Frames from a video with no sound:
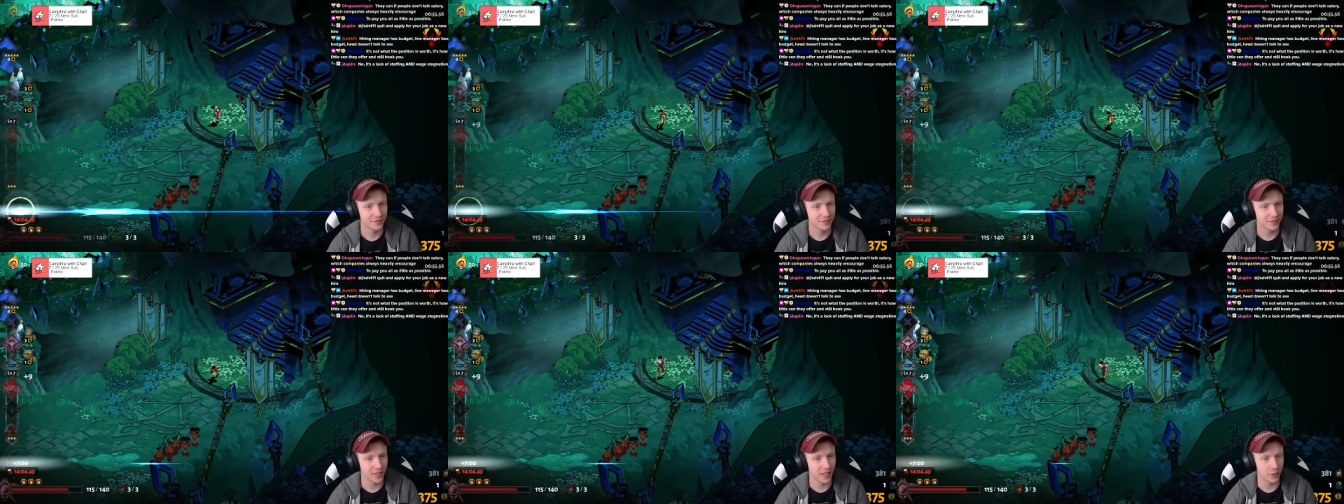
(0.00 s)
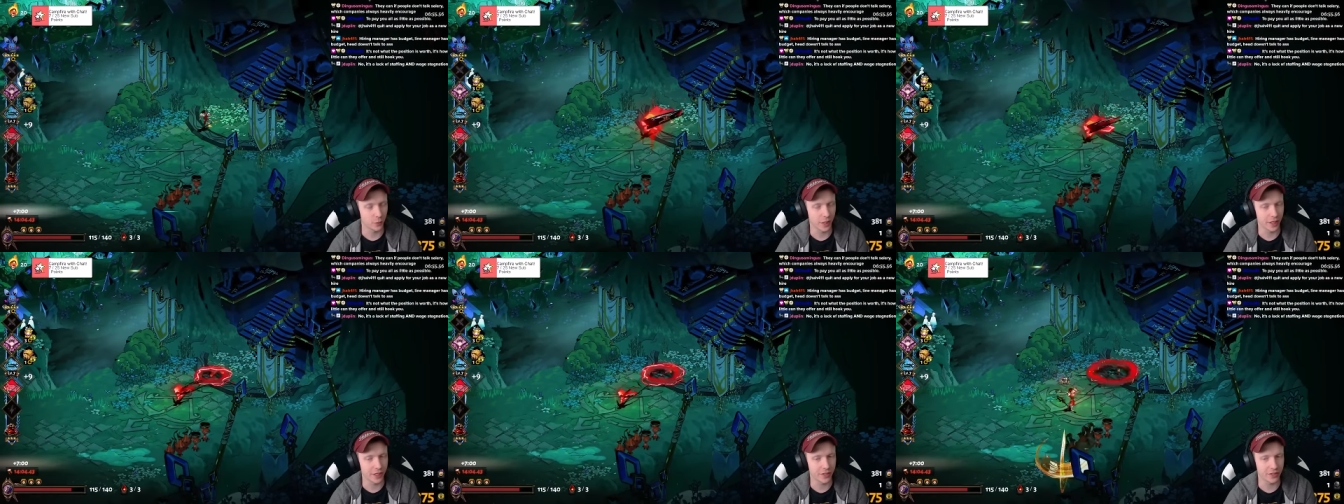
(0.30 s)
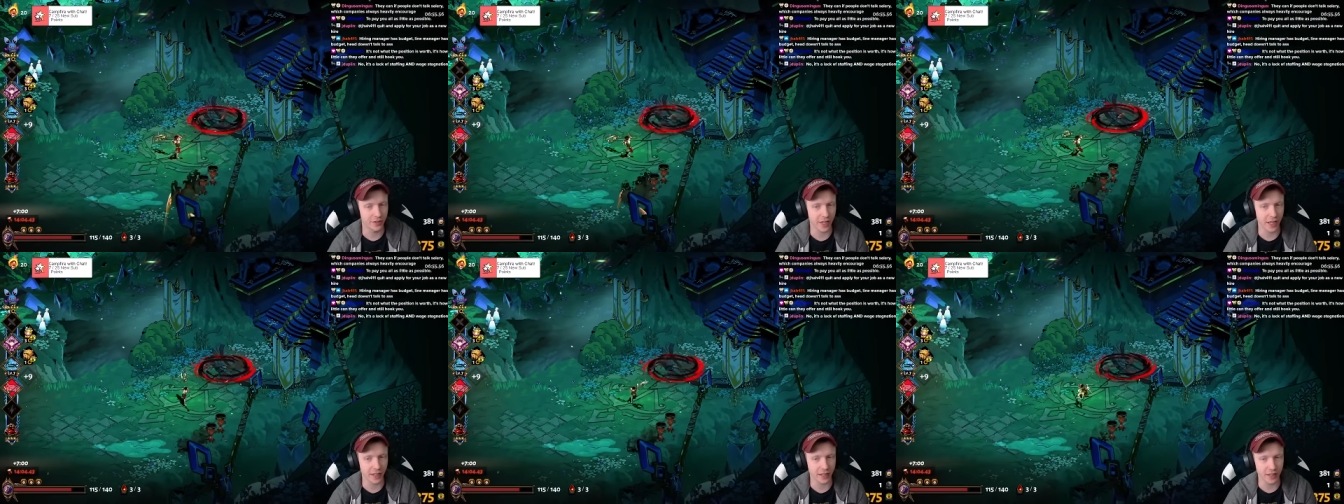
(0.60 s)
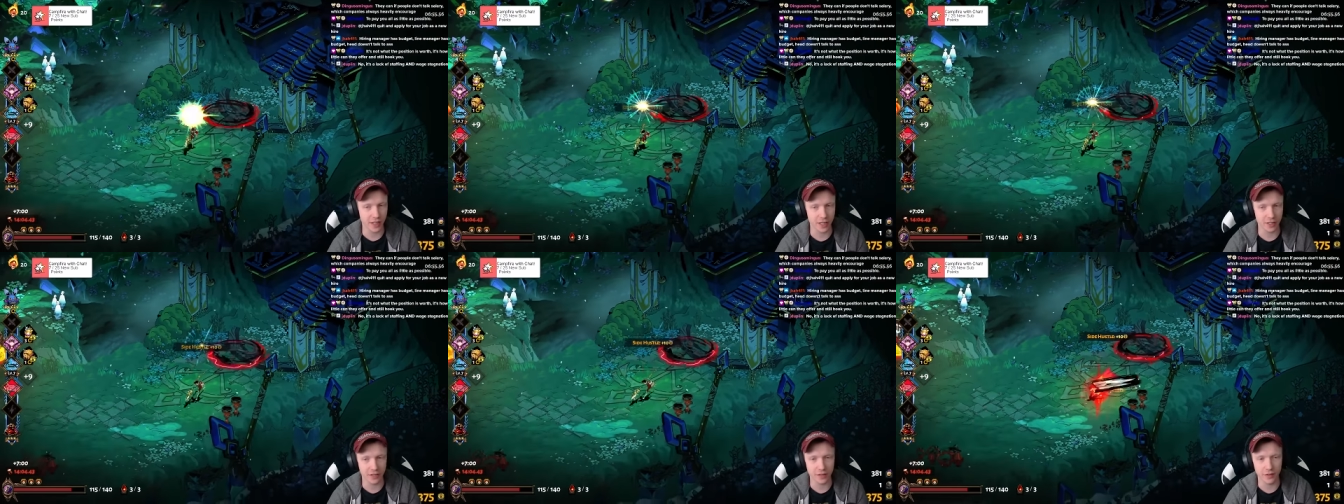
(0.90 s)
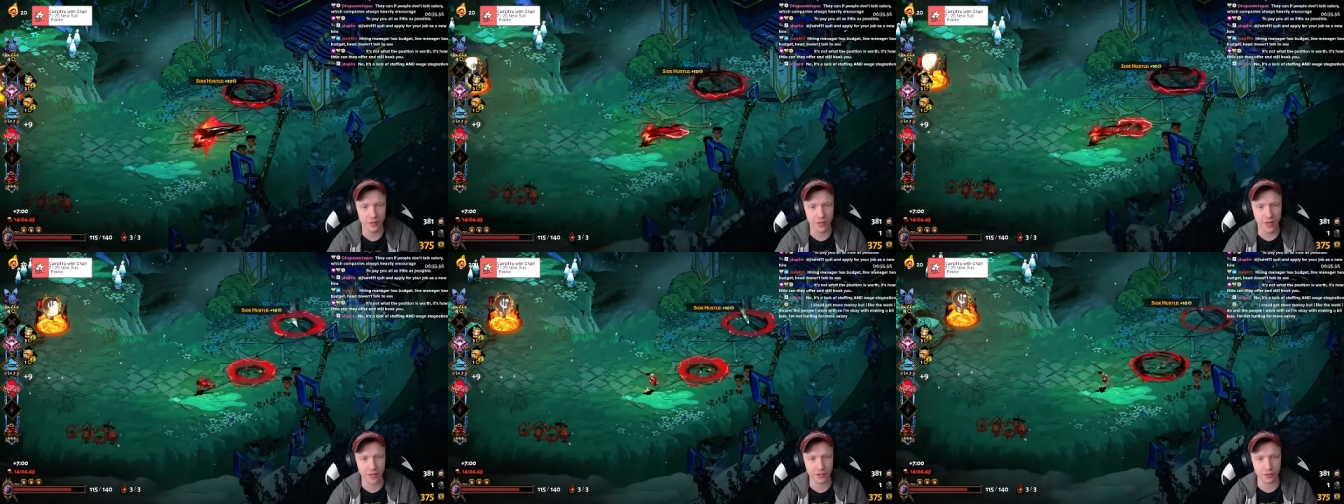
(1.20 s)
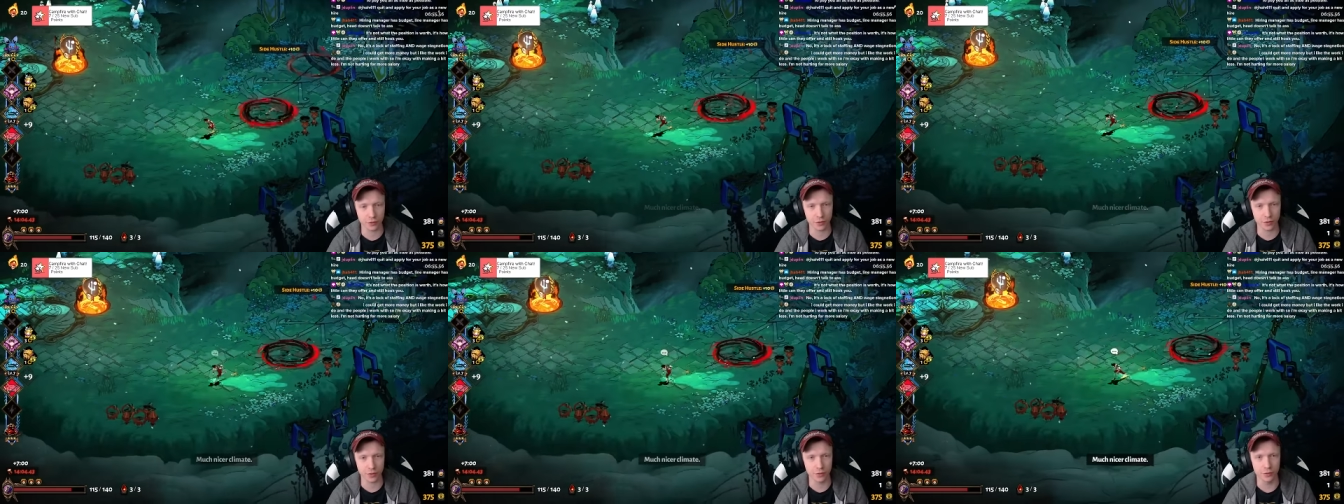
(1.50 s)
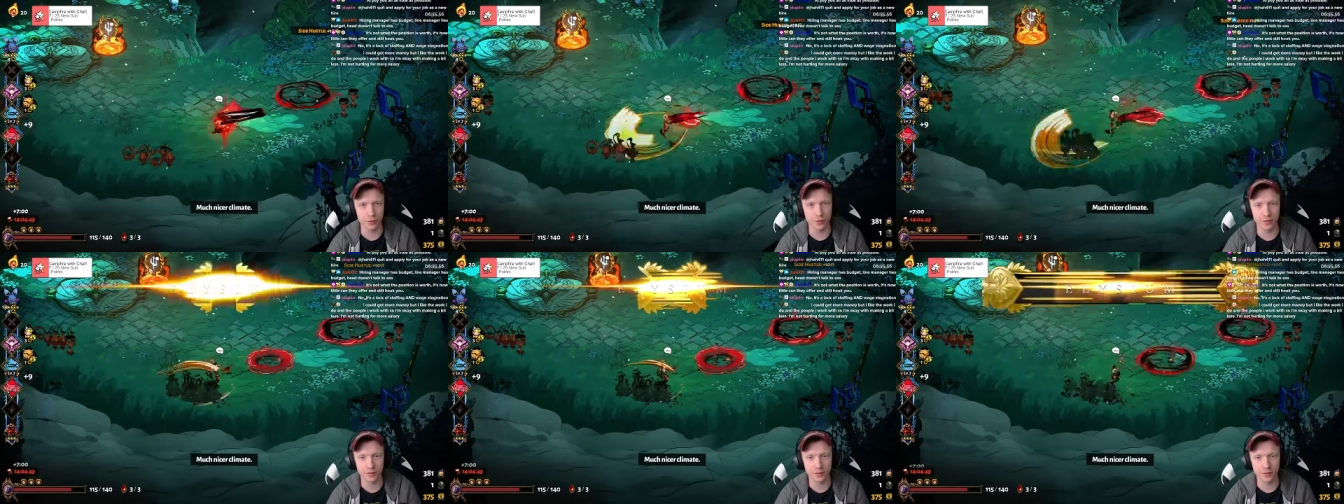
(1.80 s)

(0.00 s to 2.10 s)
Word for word: And wage stagnation. That's true.